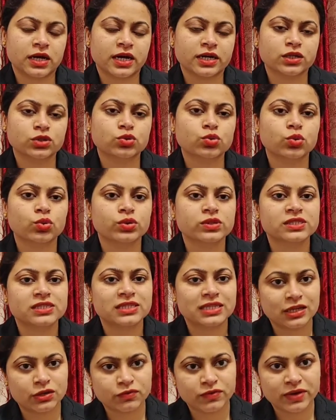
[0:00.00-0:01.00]
those
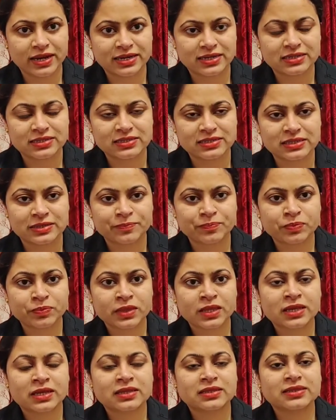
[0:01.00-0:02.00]
events
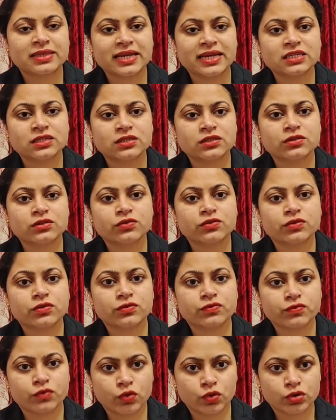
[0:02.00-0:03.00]
that
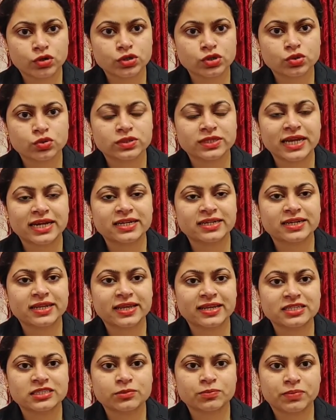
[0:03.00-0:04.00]
falls or that
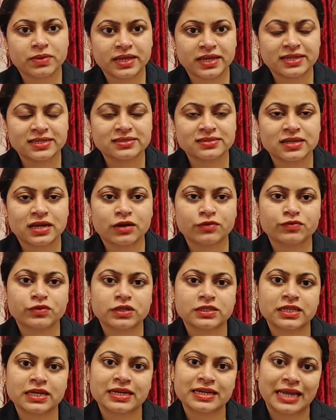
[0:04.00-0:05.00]
takes place after
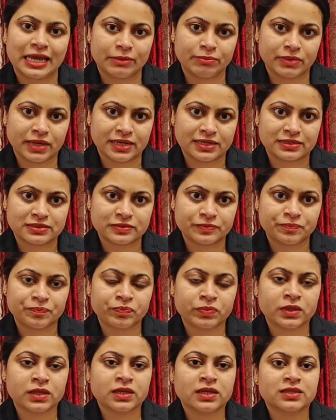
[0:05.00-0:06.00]
the climax.
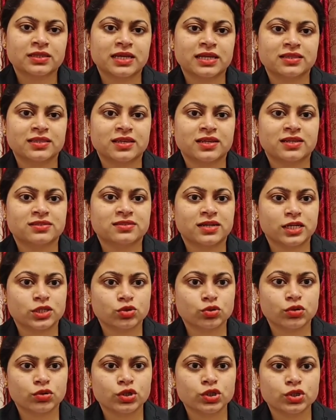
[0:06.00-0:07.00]
Then there is a
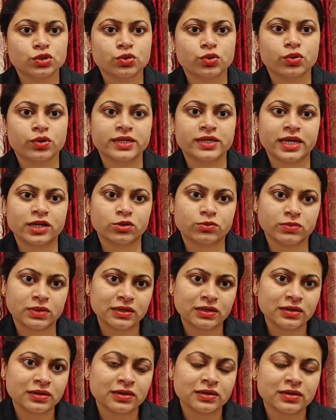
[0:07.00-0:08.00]
resolution or denouement.
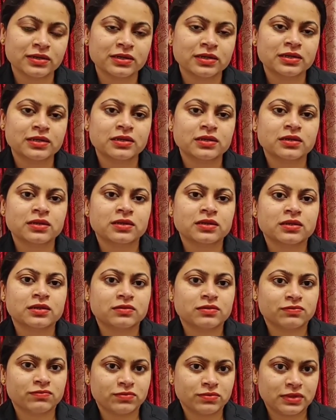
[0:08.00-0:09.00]

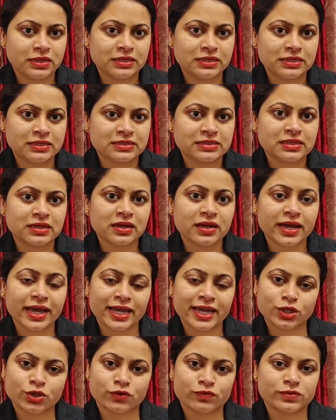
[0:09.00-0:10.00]
It is the
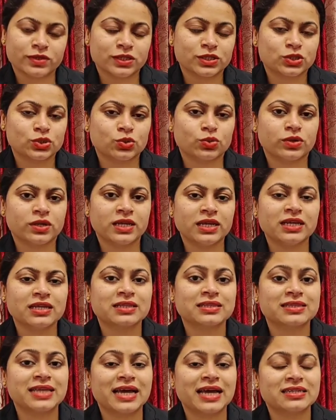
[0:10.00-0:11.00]
end of the story
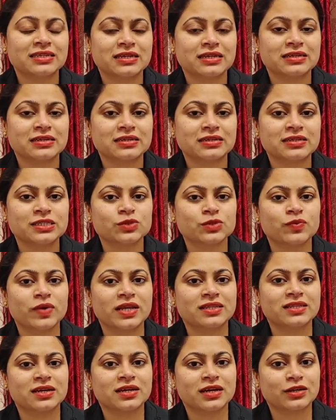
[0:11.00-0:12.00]
that occurs when
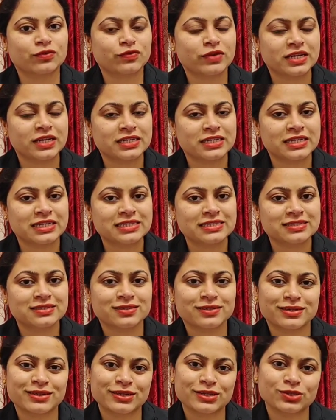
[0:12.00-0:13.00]
the conflict is
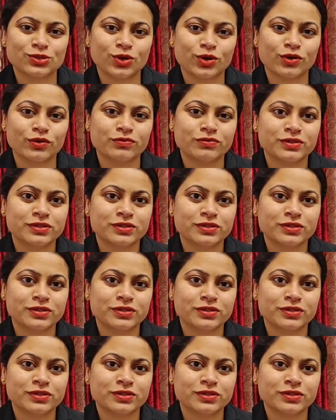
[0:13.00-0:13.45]
resolved.